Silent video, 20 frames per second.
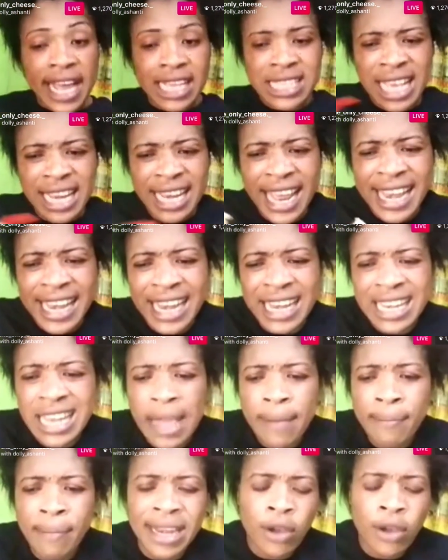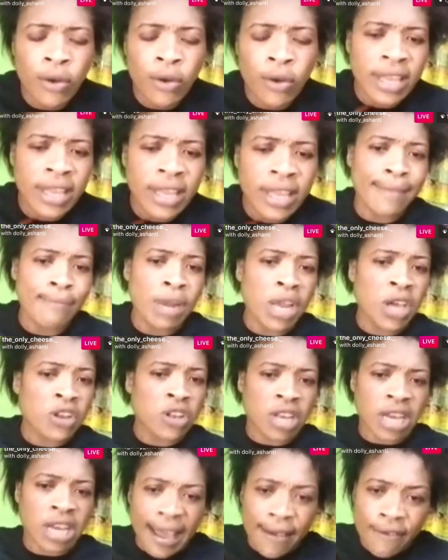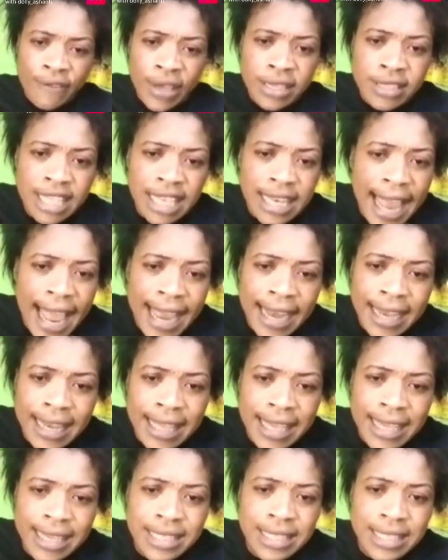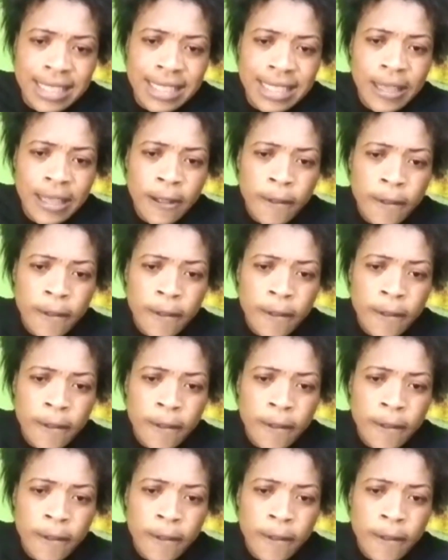Because at the end of the day, mother only can blood clot vex in 9 days.